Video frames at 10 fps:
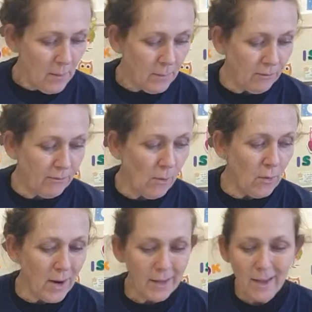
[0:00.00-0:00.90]

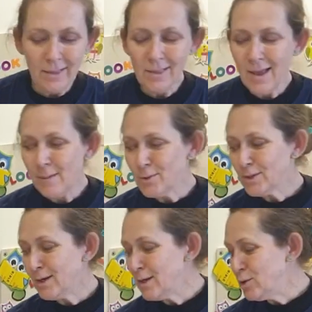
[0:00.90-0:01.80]
Before I get there, I'm
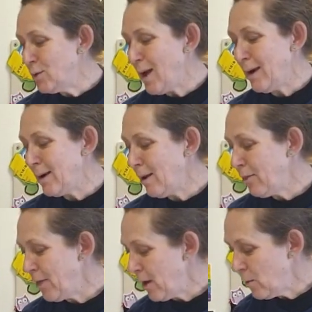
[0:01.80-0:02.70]
just going to do a
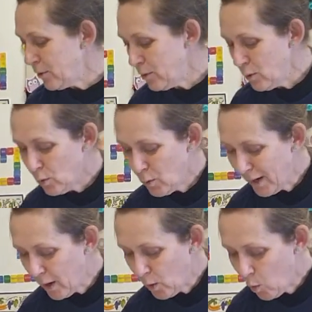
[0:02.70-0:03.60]
little thing with you
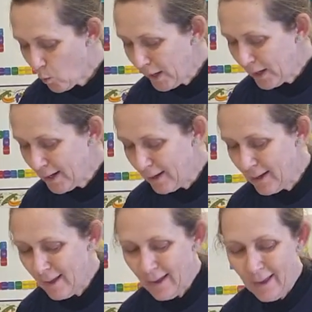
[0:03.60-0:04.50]
quick,
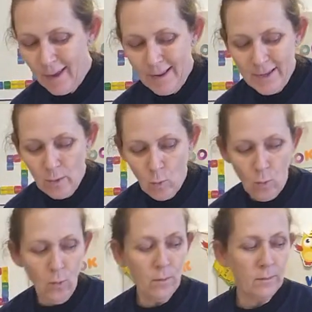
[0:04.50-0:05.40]

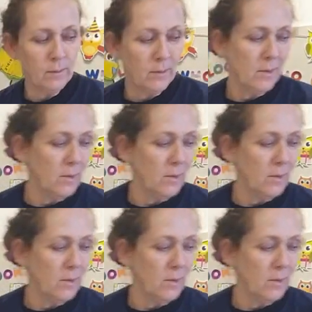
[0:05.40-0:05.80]
Eleanor,